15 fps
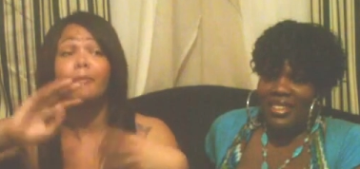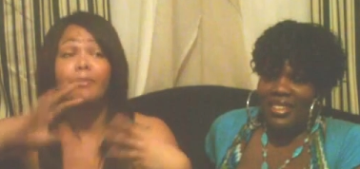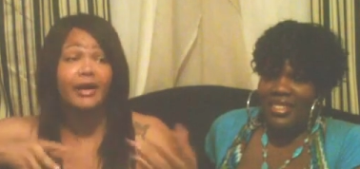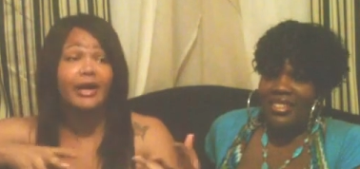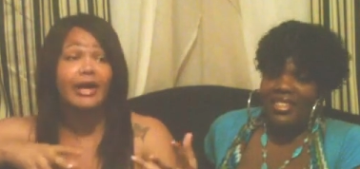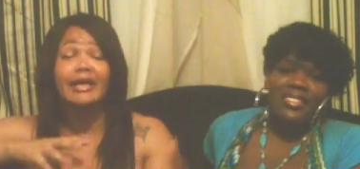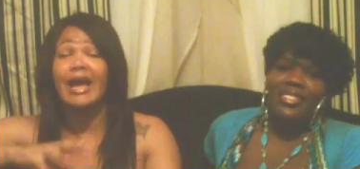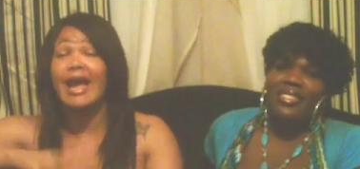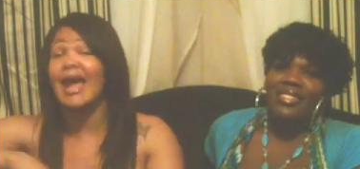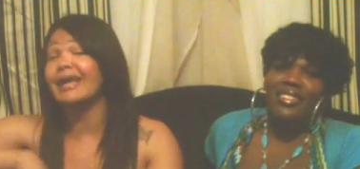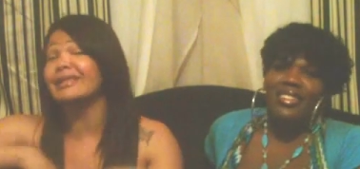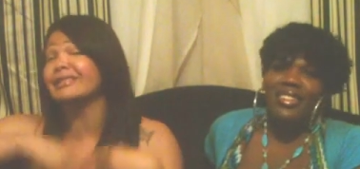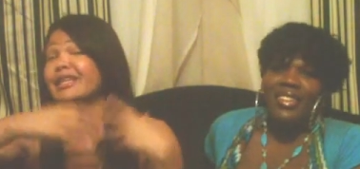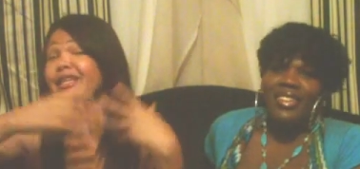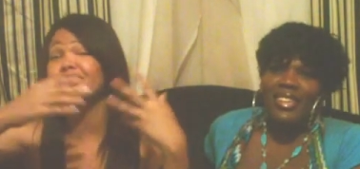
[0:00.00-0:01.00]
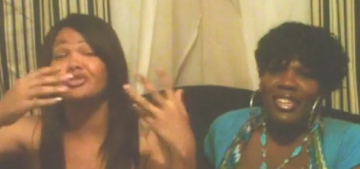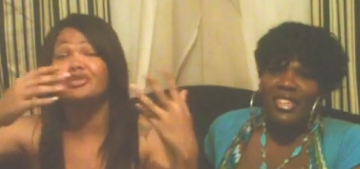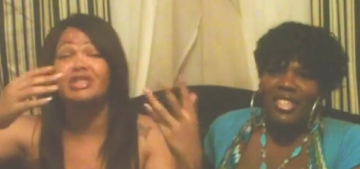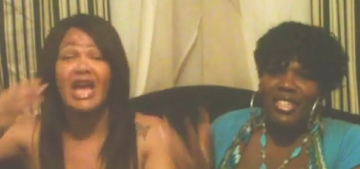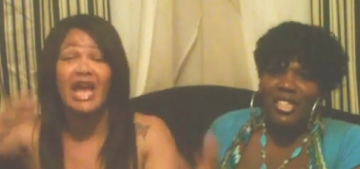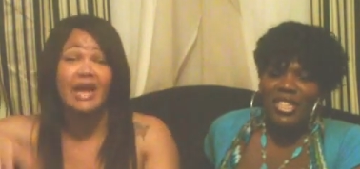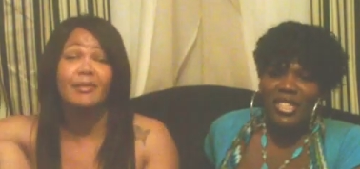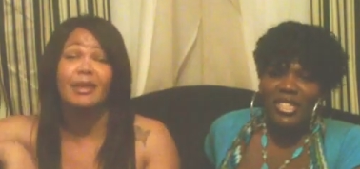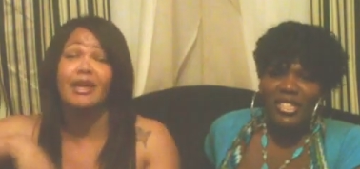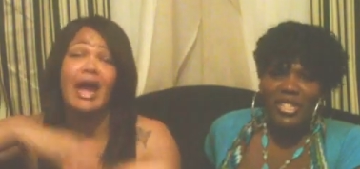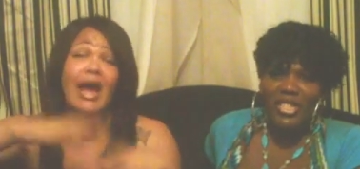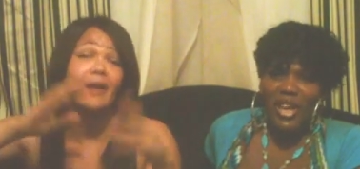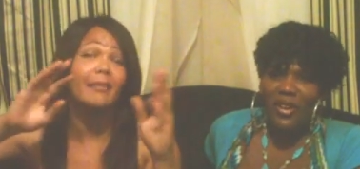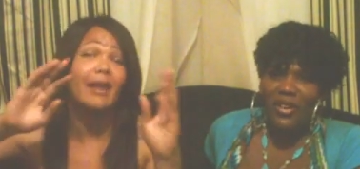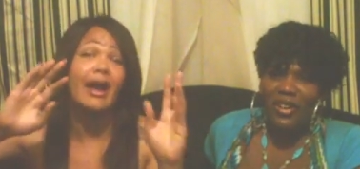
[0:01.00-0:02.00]
Speaker 1: But as
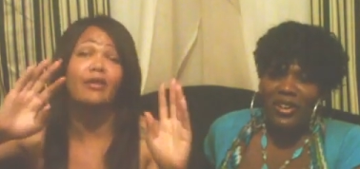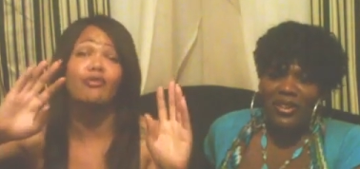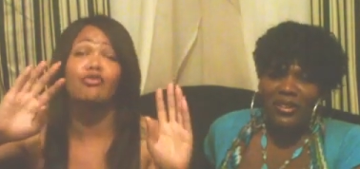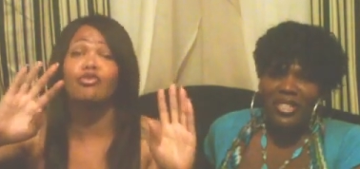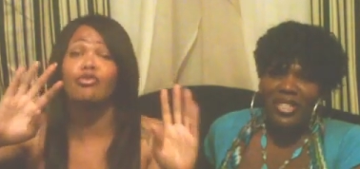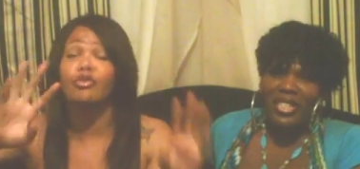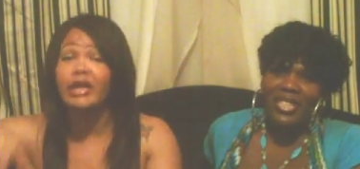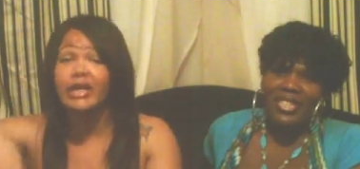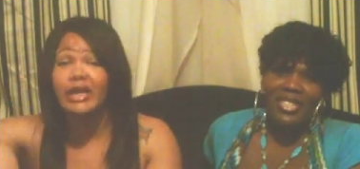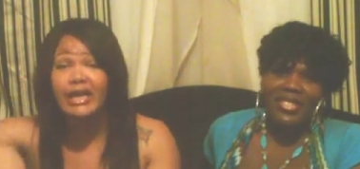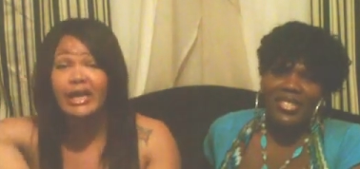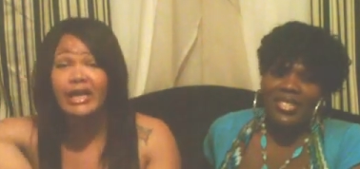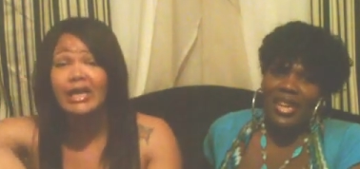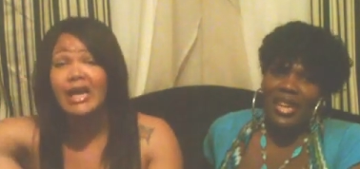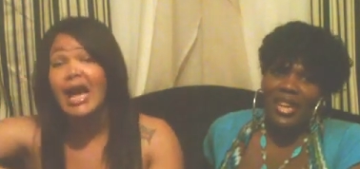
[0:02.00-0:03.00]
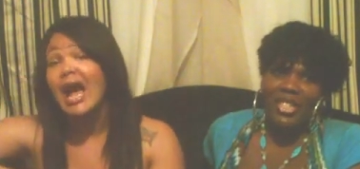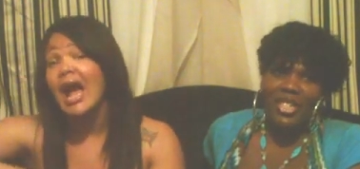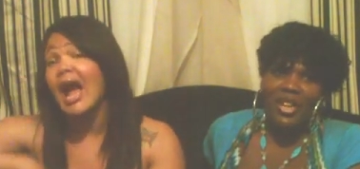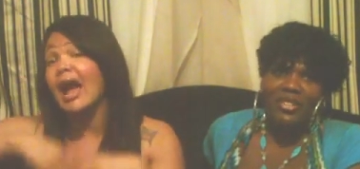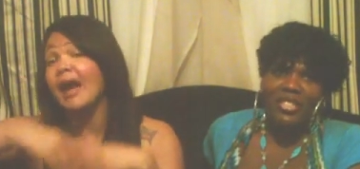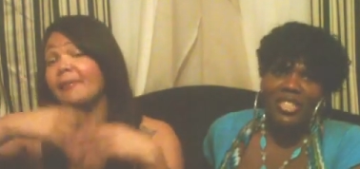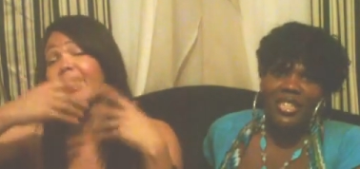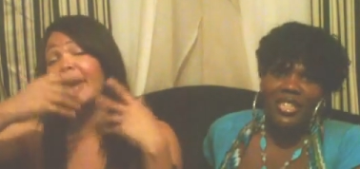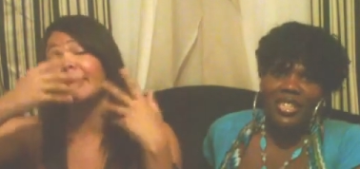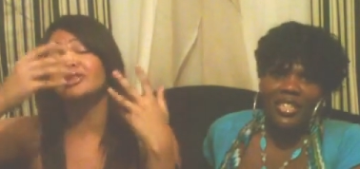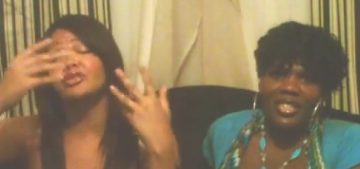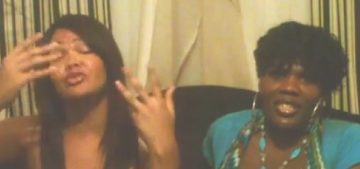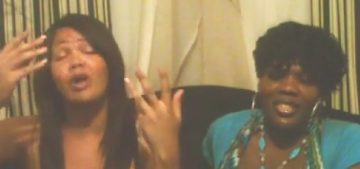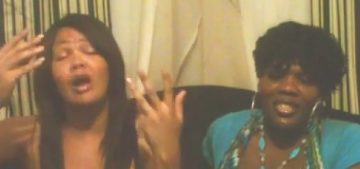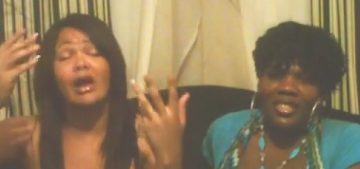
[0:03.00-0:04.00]
entertainment, I might read, I might
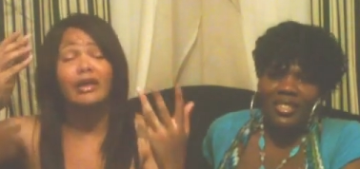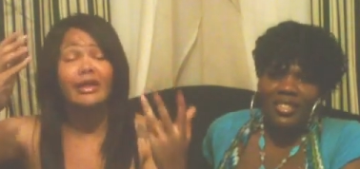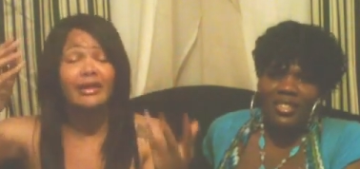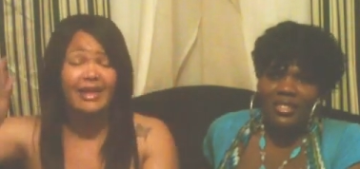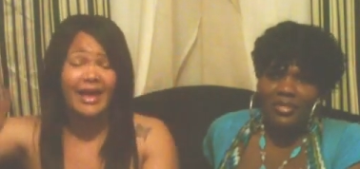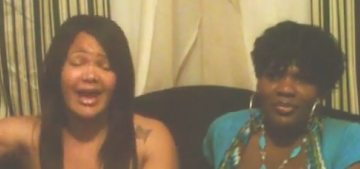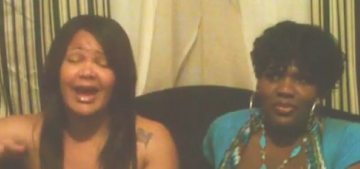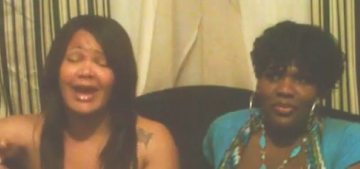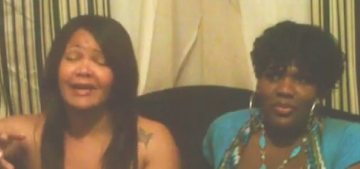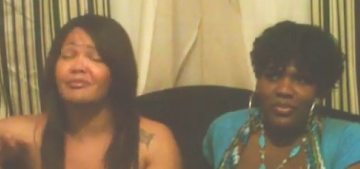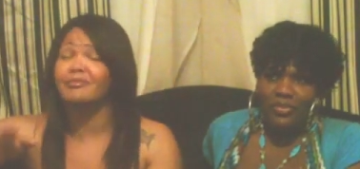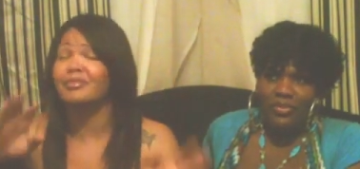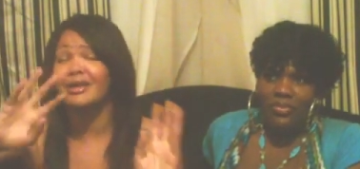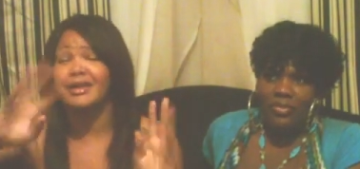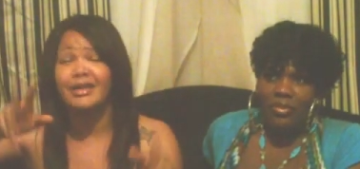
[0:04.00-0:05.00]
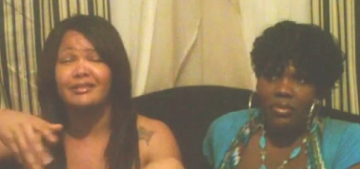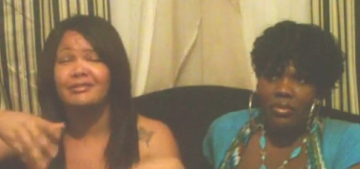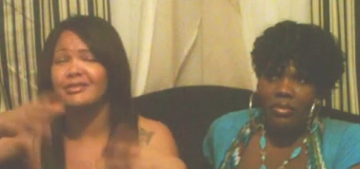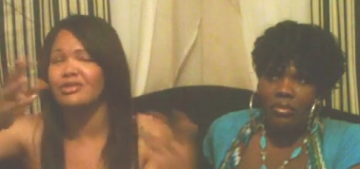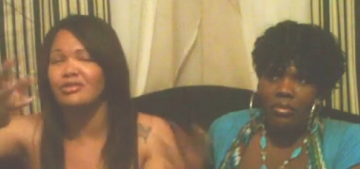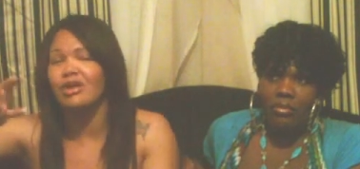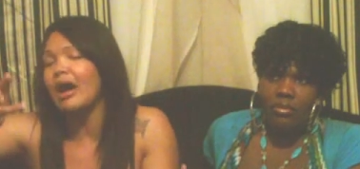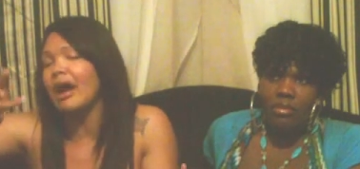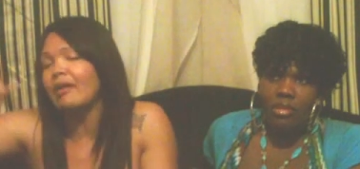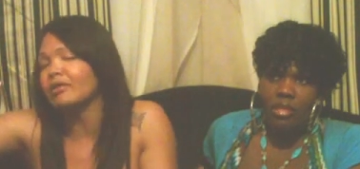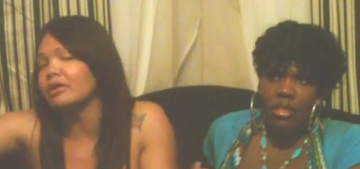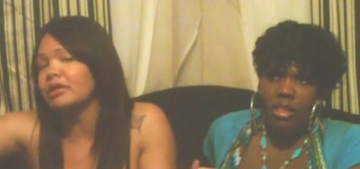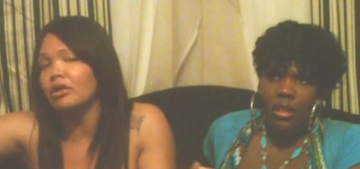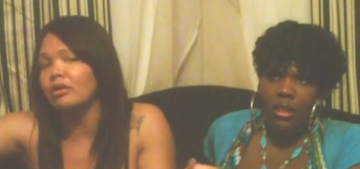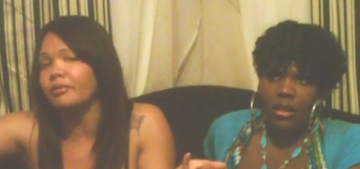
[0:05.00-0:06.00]
do all of that. But, you know, I
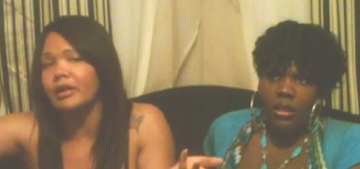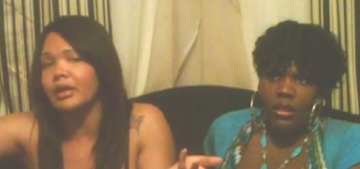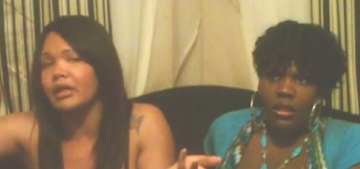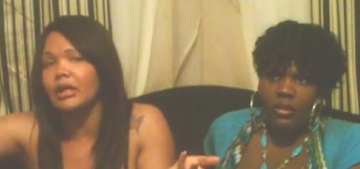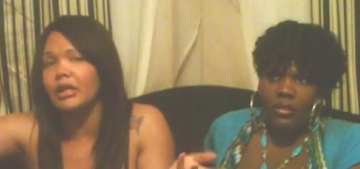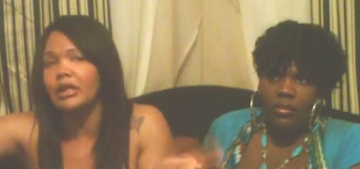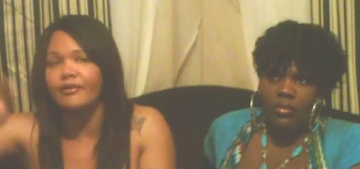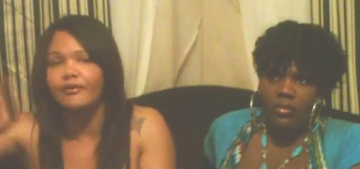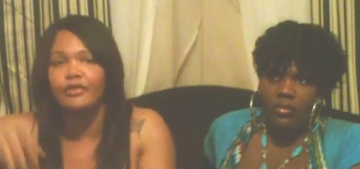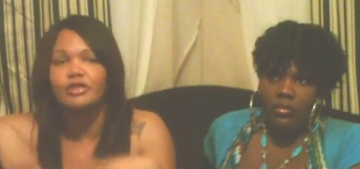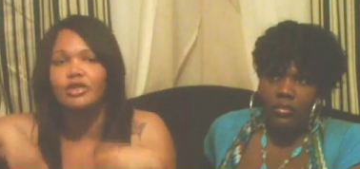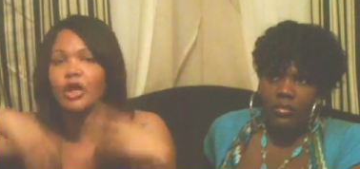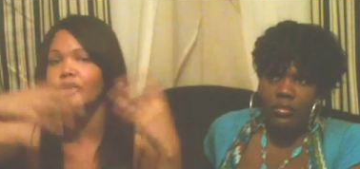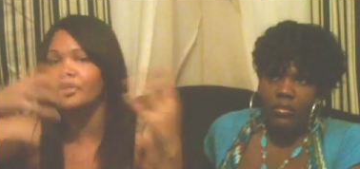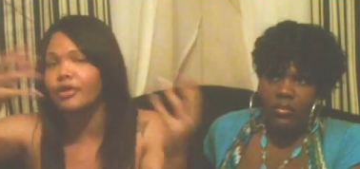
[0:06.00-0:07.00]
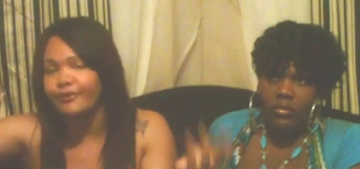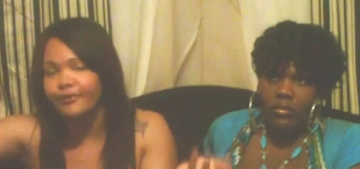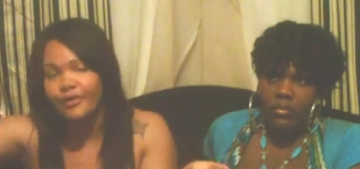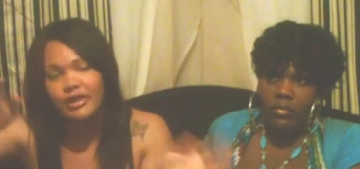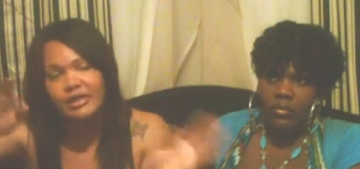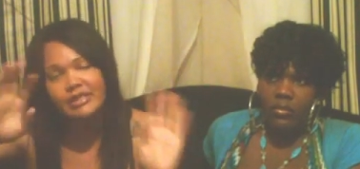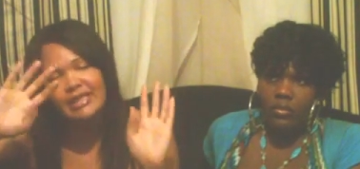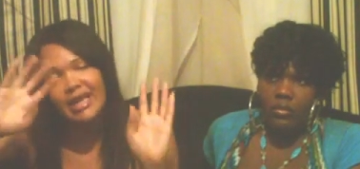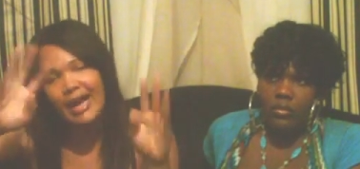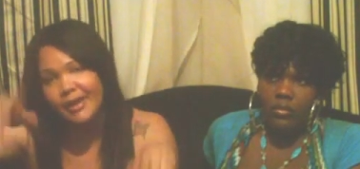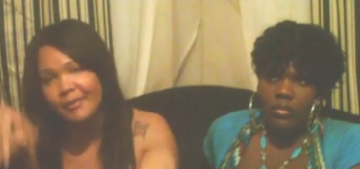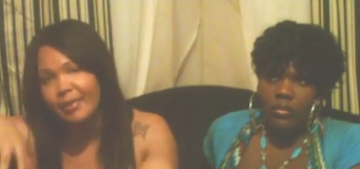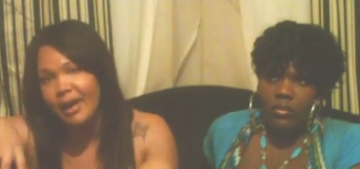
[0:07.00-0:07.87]
really don't need it. If it's hurting your feelings, I